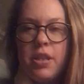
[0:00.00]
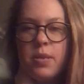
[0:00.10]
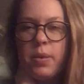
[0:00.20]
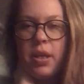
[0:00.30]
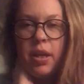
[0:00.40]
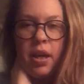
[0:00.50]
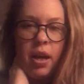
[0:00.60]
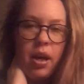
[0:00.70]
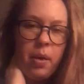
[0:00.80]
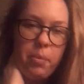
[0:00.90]
This week
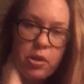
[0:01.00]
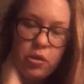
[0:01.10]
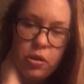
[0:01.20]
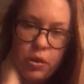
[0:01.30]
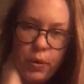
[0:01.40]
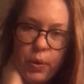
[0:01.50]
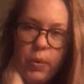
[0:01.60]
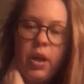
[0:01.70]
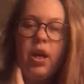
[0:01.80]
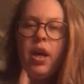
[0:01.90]
uh, in Module 2,